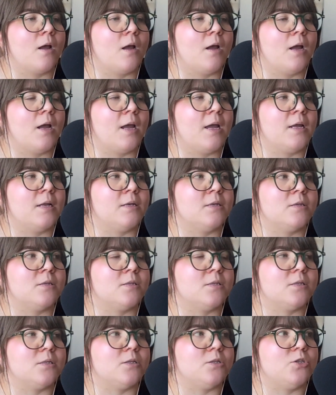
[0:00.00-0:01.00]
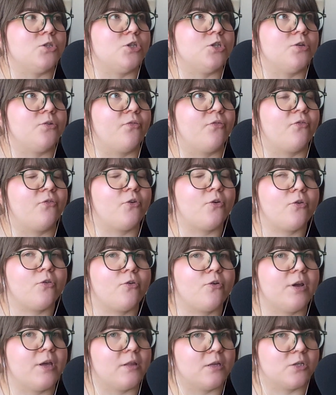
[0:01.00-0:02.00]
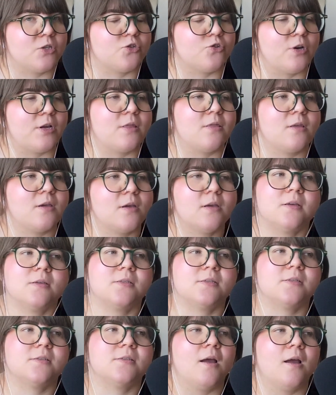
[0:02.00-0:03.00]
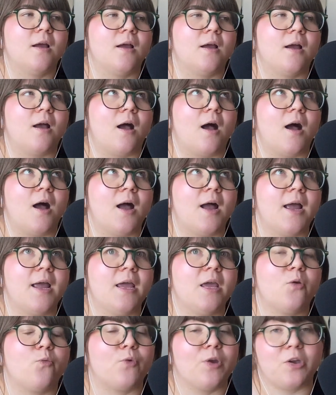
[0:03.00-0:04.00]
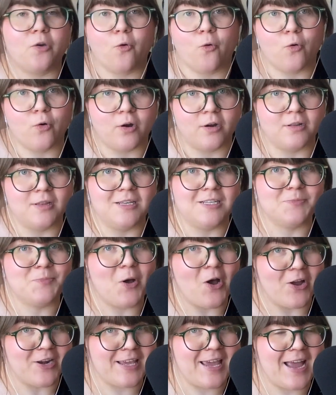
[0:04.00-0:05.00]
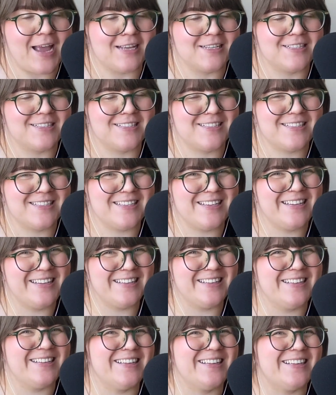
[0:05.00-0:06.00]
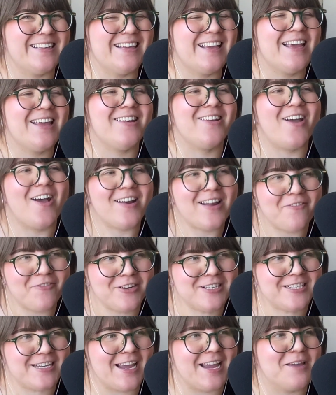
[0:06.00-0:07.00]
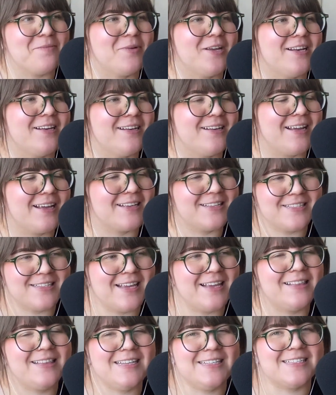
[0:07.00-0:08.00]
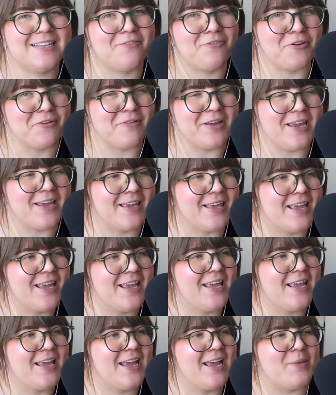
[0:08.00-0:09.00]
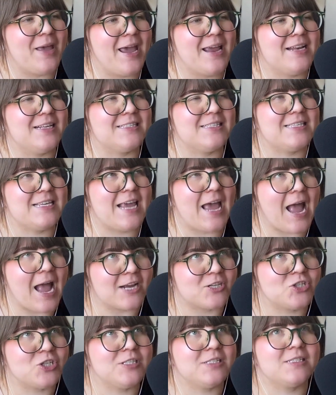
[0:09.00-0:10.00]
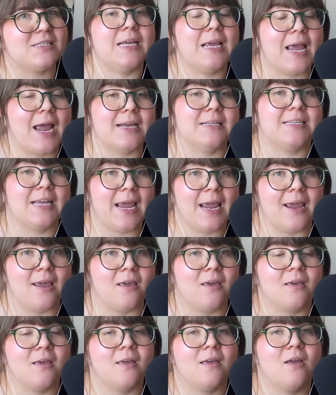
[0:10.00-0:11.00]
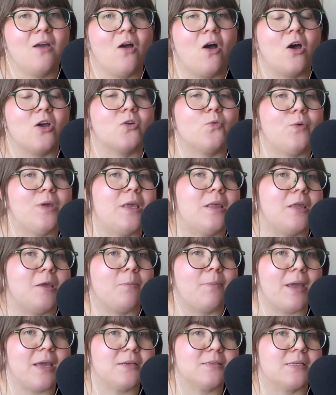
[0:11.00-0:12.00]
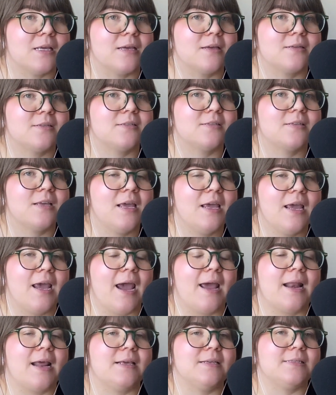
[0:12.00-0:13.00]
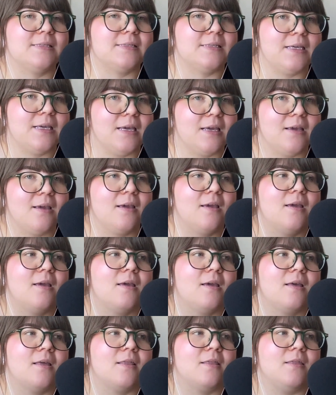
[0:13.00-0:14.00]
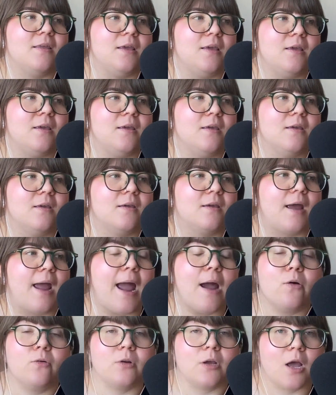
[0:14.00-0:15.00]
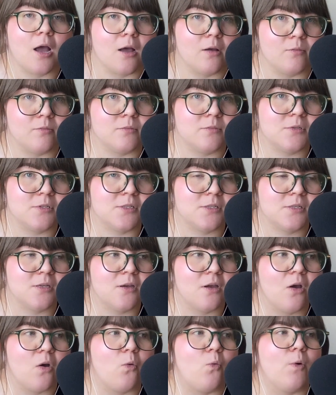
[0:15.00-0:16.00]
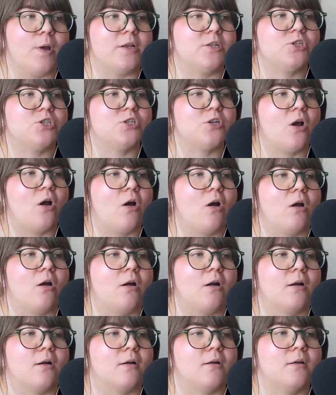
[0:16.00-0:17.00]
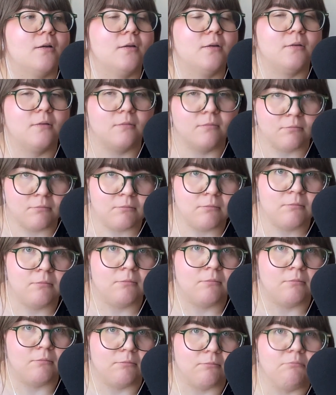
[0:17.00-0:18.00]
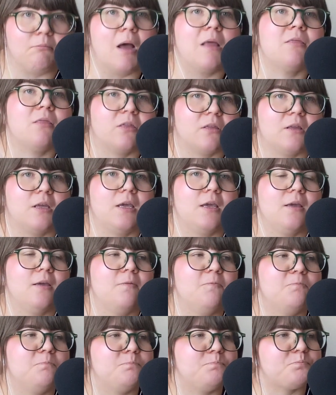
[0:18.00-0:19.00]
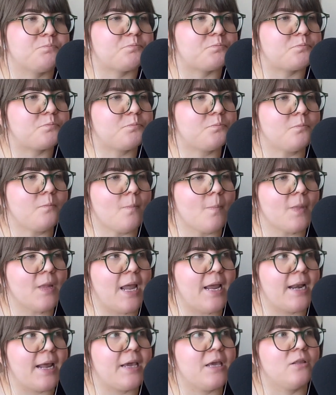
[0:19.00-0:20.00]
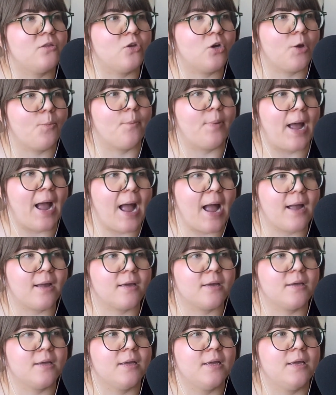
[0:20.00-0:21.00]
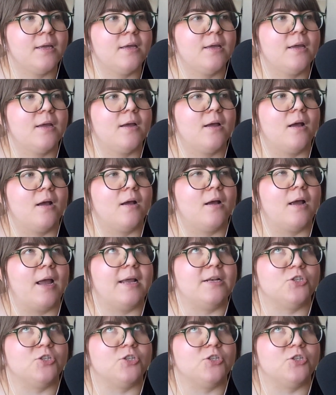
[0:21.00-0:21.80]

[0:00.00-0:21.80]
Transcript: And to further illustrate this, I record these podcasts, not every day, but it's at least every week. And it's the actions that I take on a weekly basis, and I see the outcomes, which are monthly, and I can look back and